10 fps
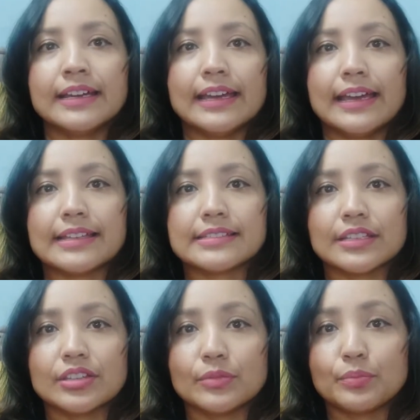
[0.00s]
as
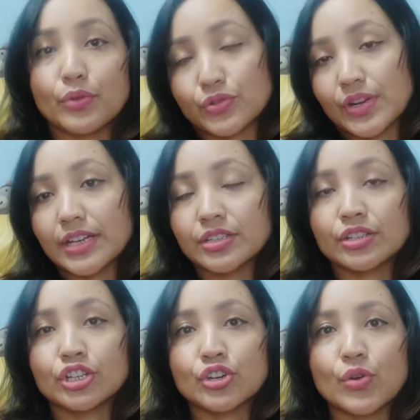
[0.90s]
the
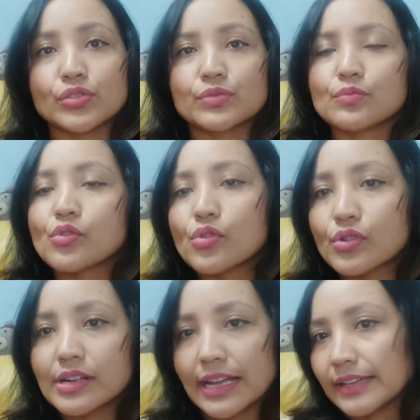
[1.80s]
portrait grows
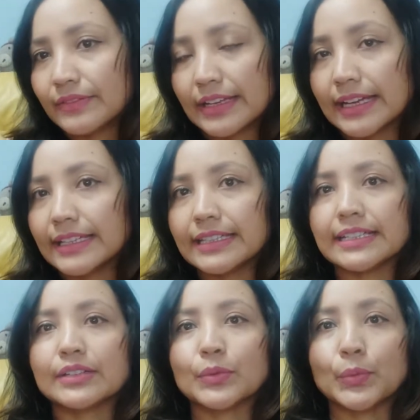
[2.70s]
more lifelike.